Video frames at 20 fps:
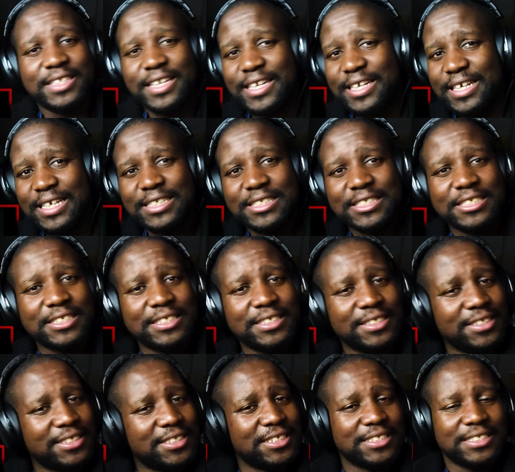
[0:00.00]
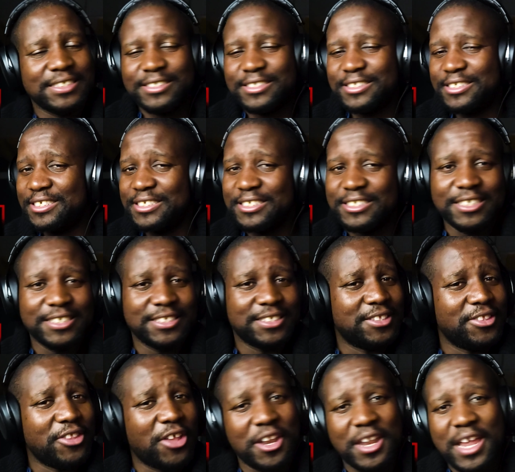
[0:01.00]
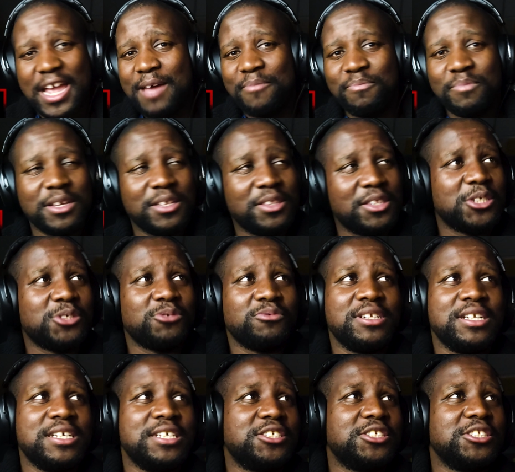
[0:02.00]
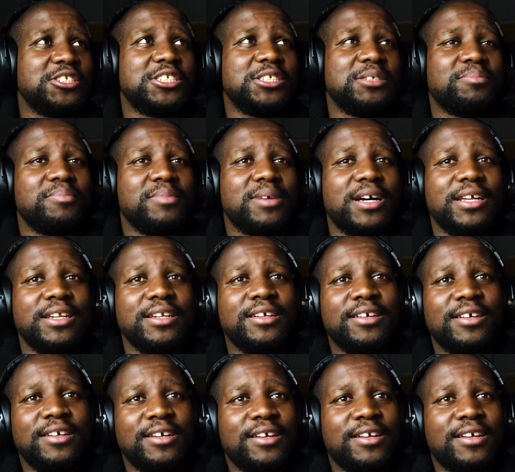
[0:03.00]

thing and she she's she's just not happy in this relationship man